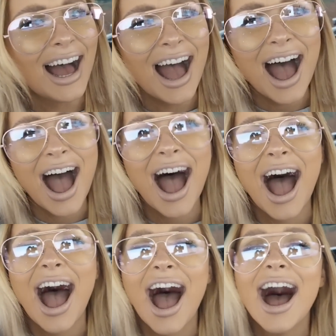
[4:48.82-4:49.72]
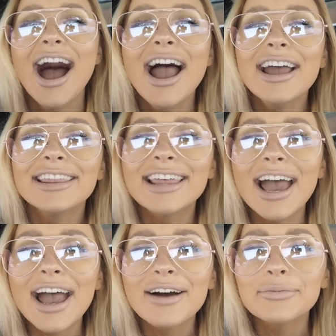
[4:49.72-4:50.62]
Once a year.
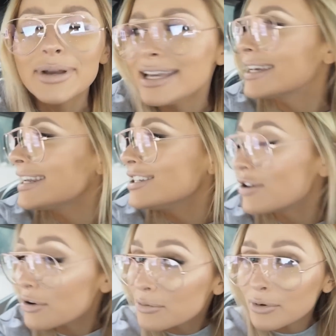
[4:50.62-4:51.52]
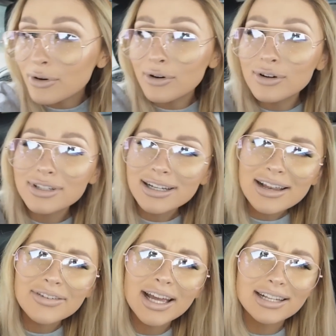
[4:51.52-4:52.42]
Their weekly dog walk. Because I
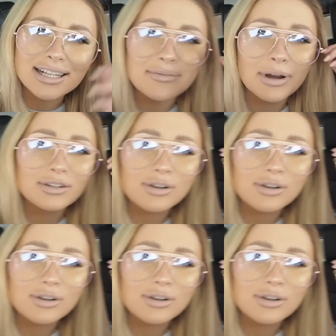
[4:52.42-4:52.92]
didn't even get to see my